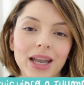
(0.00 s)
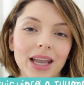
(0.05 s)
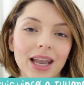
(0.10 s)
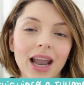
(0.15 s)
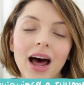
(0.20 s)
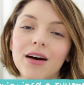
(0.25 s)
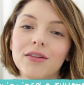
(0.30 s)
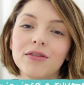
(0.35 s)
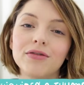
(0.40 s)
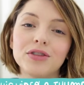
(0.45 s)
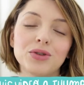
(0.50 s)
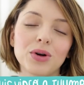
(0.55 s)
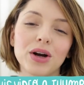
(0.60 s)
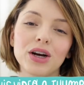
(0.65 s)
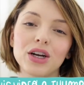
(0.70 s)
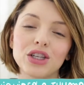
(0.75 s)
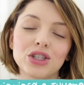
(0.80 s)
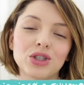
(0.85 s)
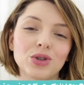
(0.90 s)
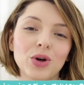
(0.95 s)
love
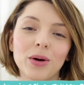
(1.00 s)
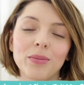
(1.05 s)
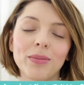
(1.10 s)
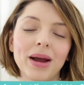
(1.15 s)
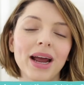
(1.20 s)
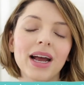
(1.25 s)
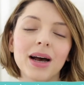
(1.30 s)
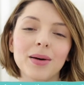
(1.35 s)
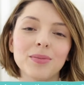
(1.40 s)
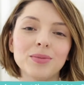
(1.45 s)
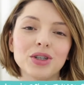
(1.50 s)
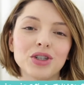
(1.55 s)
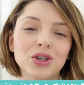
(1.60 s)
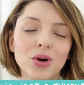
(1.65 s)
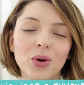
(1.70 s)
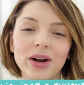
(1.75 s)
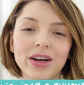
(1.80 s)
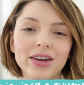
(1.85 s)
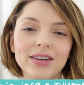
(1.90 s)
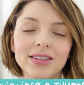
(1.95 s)
drugstore makeup
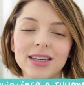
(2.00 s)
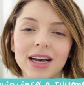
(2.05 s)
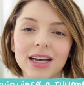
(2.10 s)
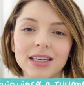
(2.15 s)
tutorials